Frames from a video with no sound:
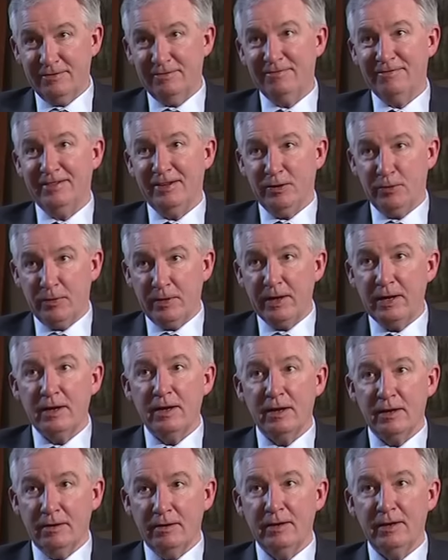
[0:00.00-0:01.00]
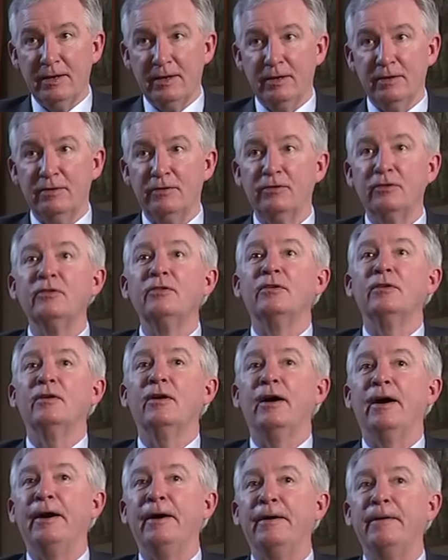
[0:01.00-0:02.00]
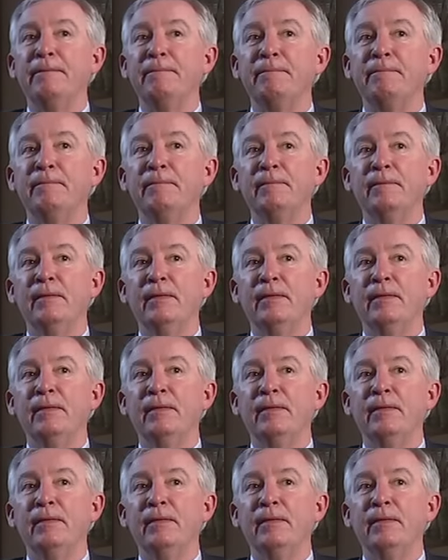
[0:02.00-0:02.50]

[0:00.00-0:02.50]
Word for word: Montgomery County District Attorney Kevin Steele points